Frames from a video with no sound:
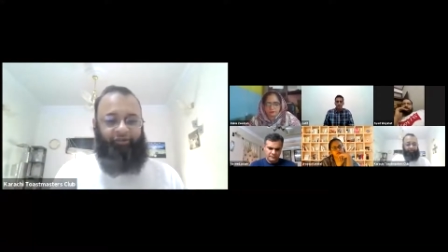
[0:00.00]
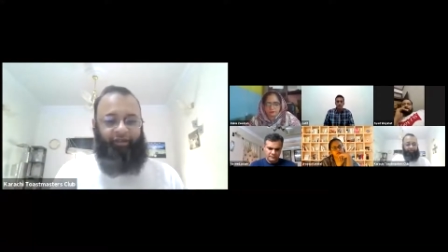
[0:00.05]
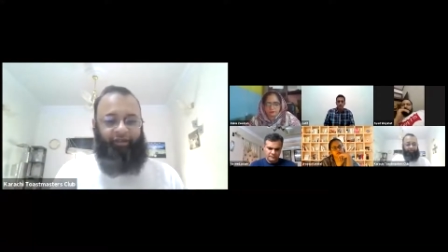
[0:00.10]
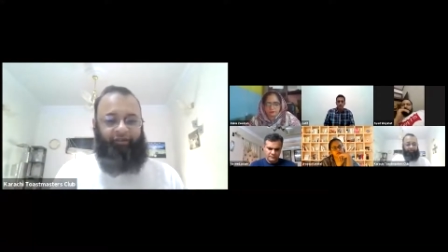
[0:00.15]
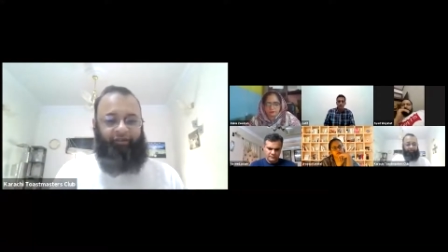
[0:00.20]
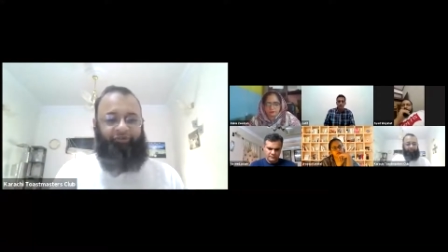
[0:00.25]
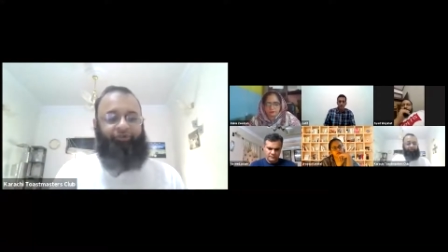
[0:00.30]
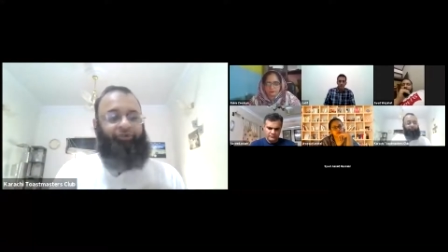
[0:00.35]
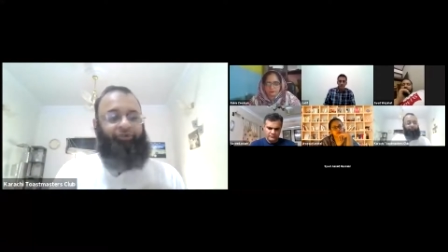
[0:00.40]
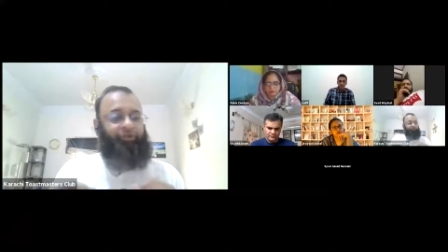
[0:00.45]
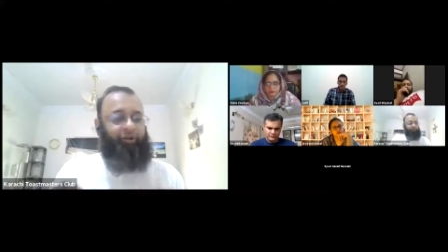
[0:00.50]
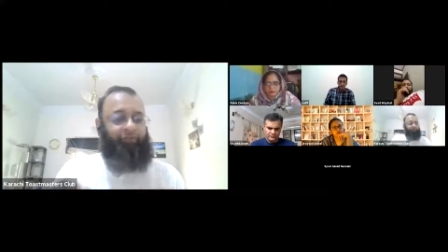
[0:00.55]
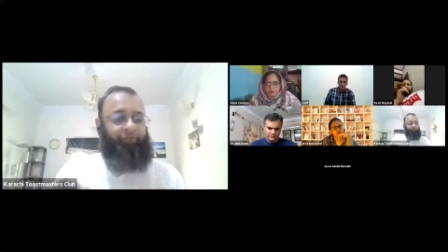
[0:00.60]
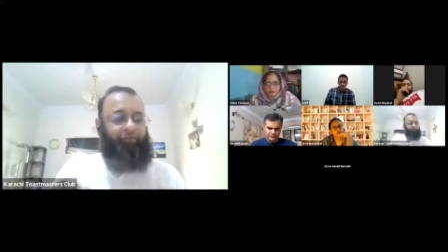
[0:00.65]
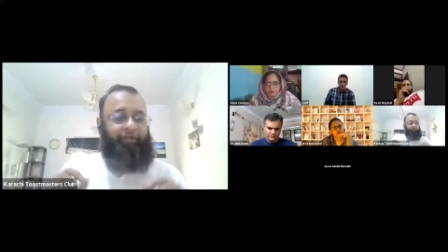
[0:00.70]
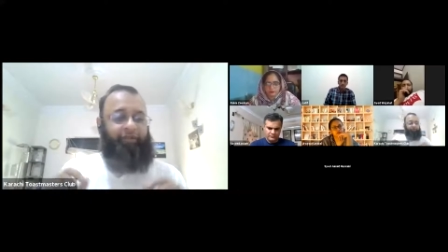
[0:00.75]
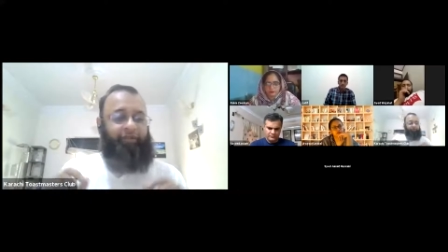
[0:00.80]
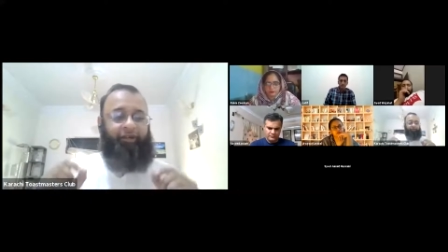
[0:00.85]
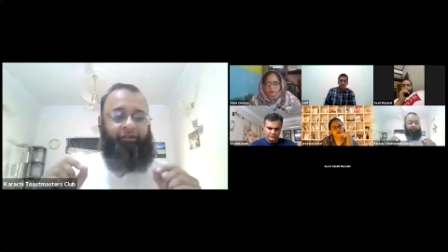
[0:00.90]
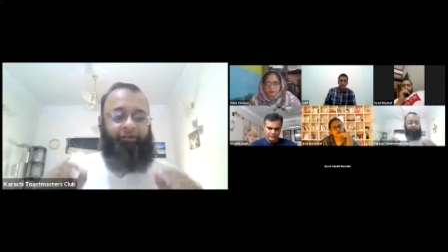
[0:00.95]
It should not
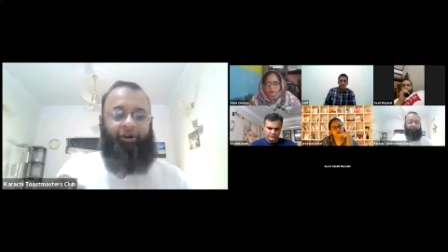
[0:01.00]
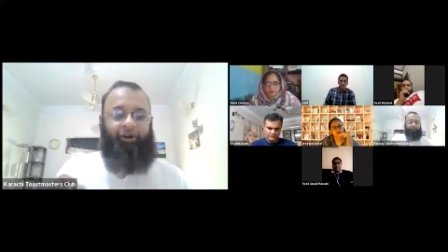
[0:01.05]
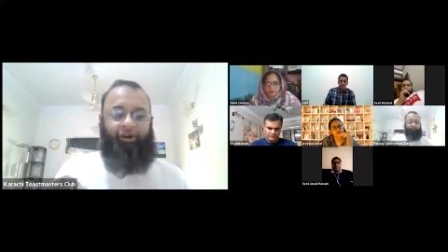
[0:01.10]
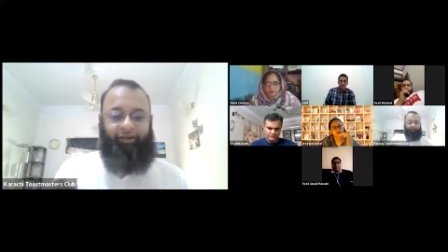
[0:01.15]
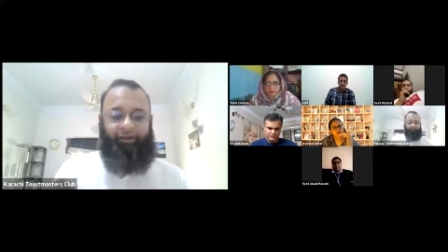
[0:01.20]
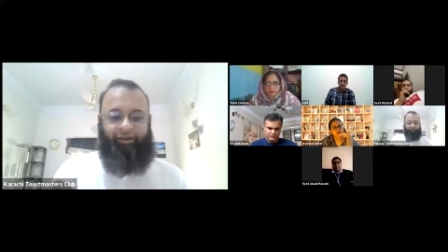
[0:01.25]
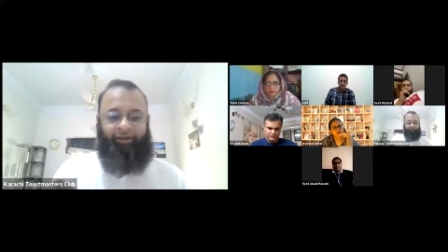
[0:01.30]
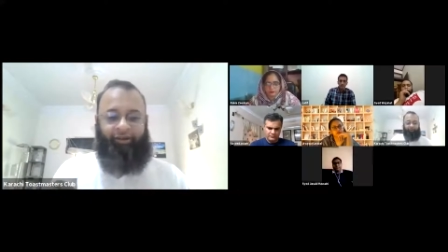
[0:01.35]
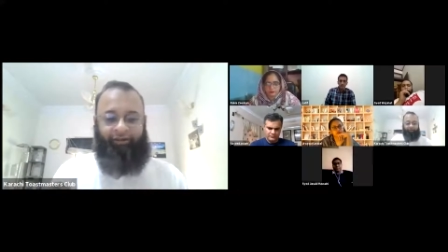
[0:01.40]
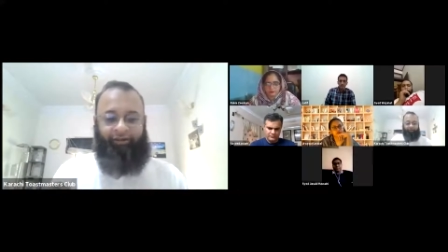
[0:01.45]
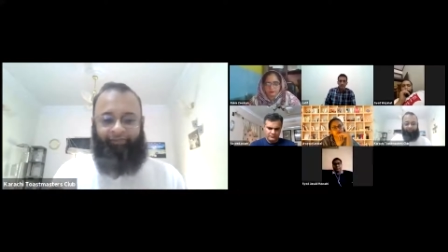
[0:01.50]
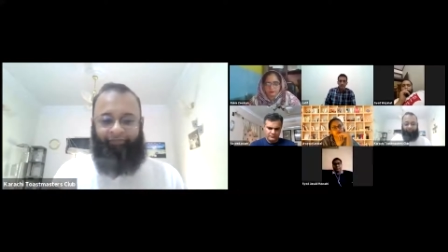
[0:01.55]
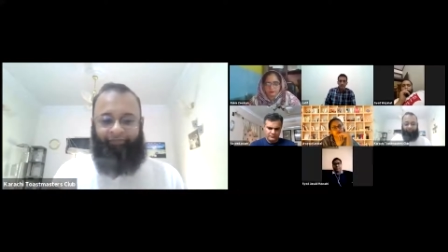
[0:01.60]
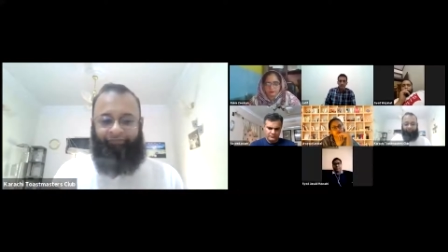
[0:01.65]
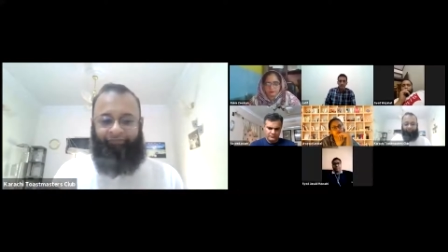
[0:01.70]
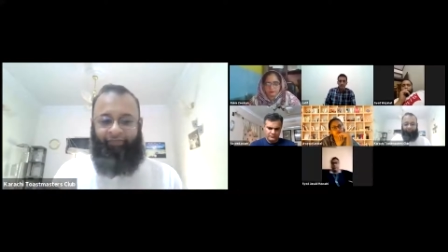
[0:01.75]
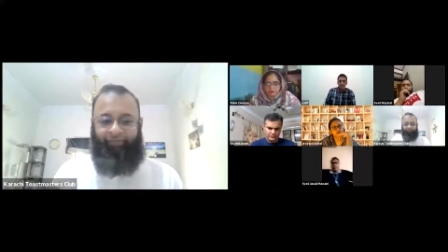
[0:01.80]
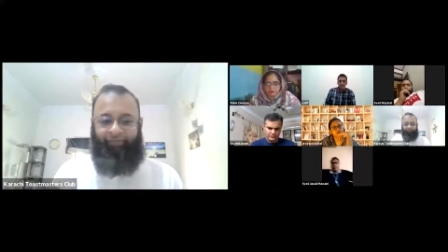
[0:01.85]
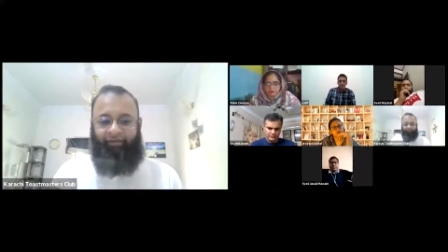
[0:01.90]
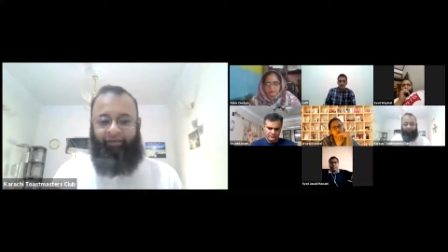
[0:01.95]
be a talk.
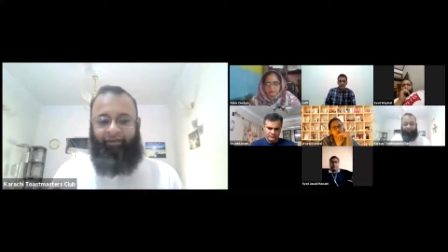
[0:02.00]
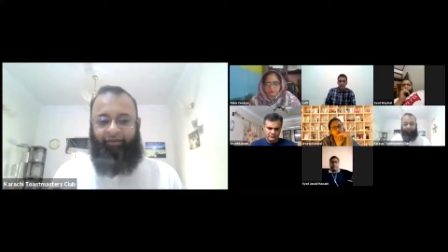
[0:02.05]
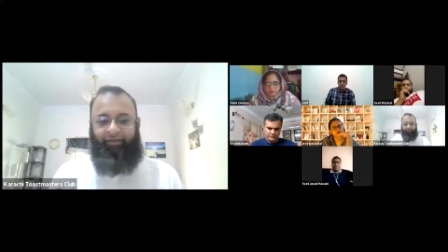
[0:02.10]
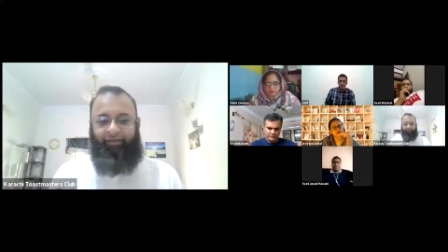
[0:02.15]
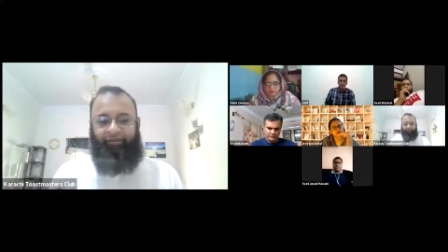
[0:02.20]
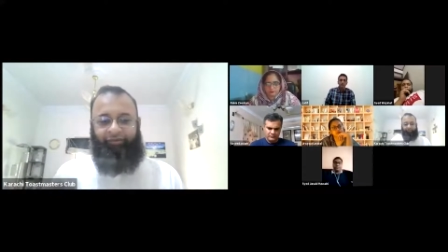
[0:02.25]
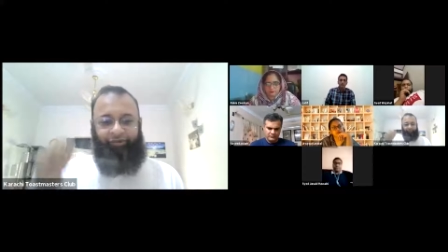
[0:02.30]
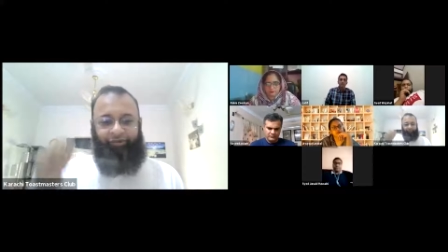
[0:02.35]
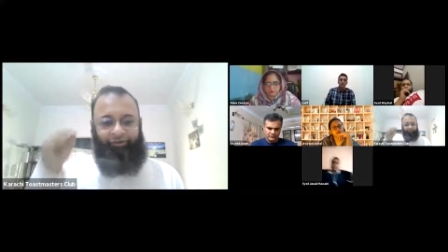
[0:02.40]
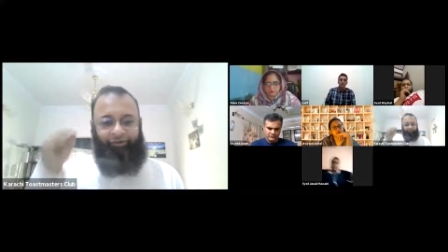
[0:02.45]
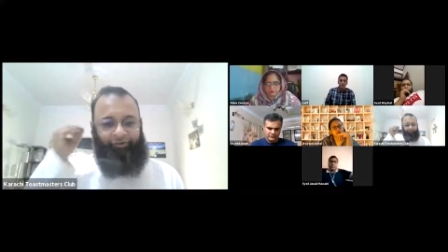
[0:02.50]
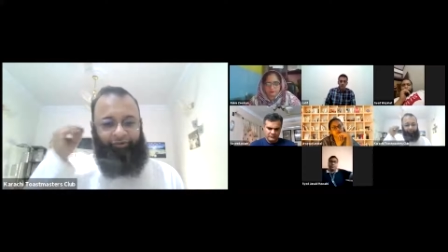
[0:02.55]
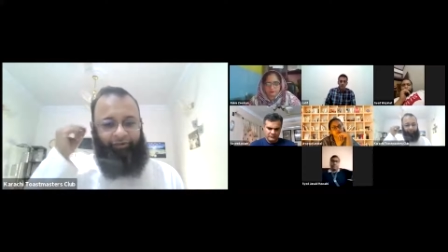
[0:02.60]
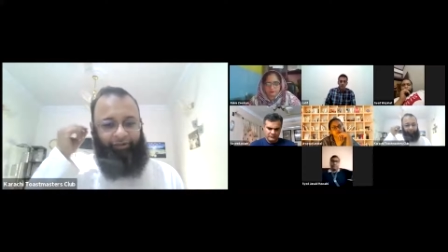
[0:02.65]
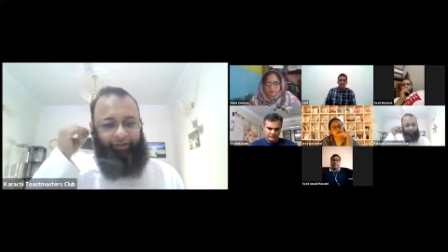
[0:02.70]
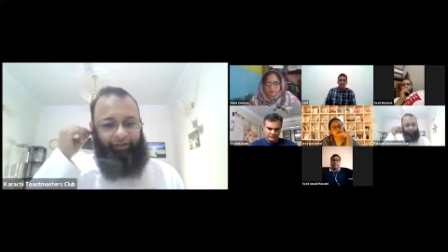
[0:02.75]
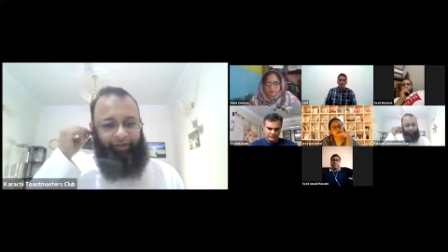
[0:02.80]
So